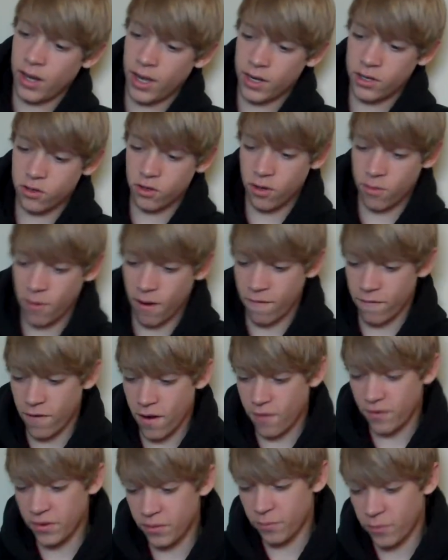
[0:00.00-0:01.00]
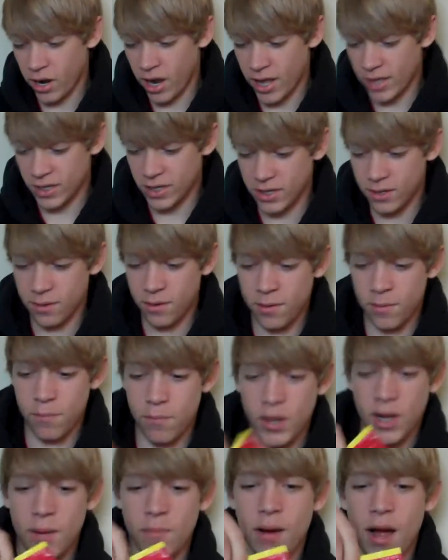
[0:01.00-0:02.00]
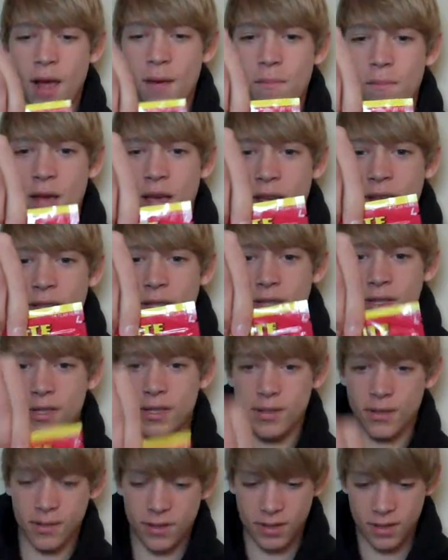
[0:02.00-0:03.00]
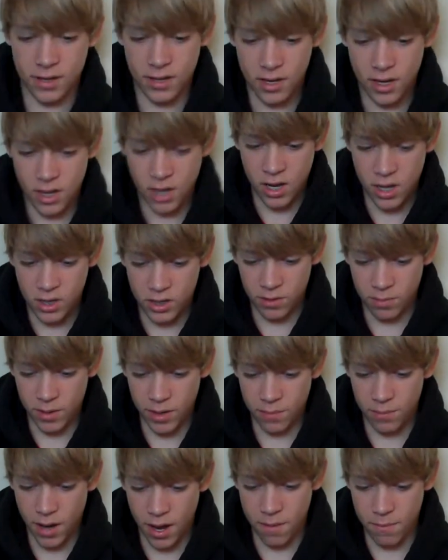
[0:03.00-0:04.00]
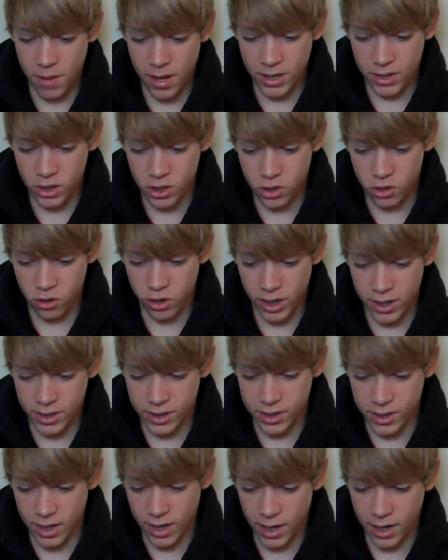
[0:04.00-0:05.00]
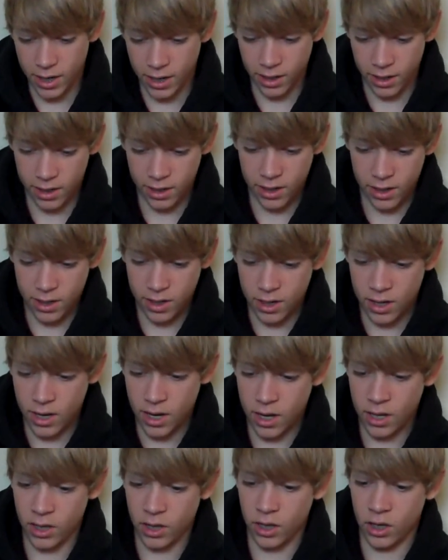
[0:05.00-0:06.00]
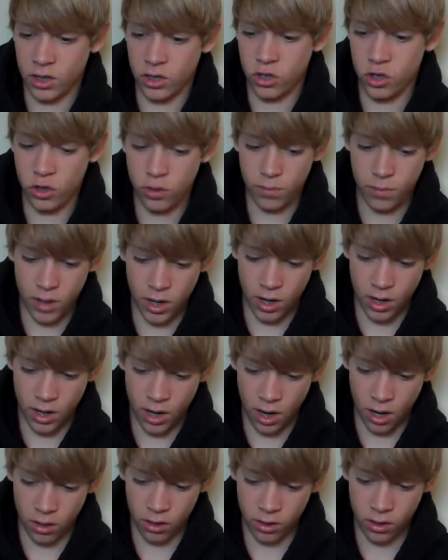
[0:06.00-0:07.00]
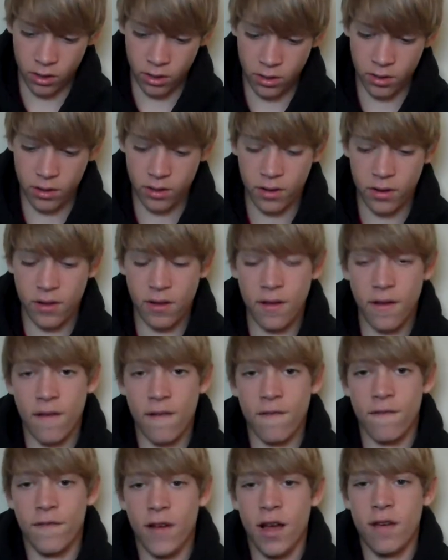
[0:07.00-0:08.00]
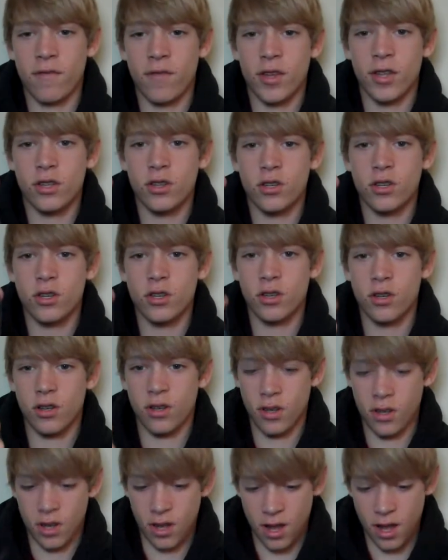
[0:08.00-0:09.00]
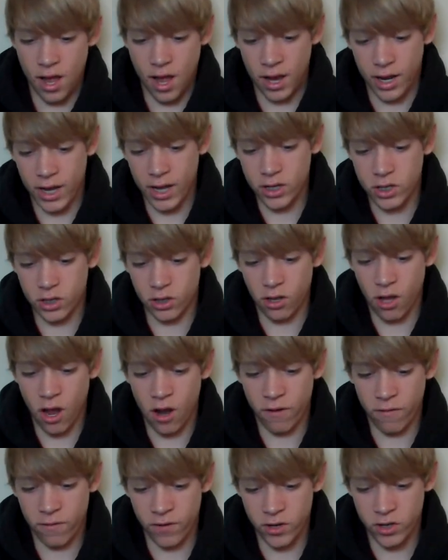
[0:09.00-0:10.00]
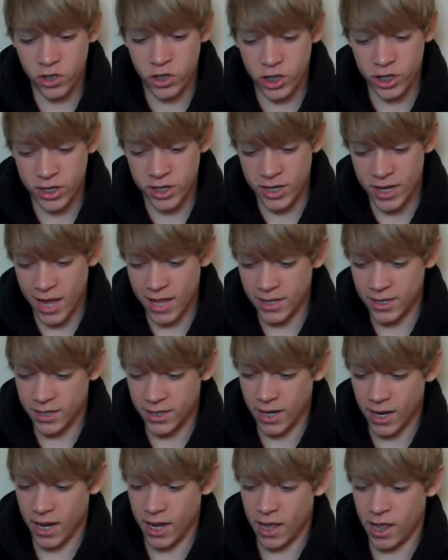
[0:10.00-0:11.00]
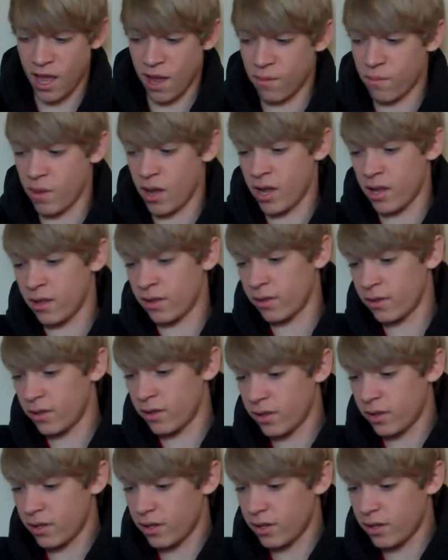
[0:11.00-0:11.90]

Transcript: Next one of my favorite brands, Big Bite Baits. Big Bite Baits Trick Stick in the Junebug color, 5 inch. Catch a lot of fish just dead sticking that bait.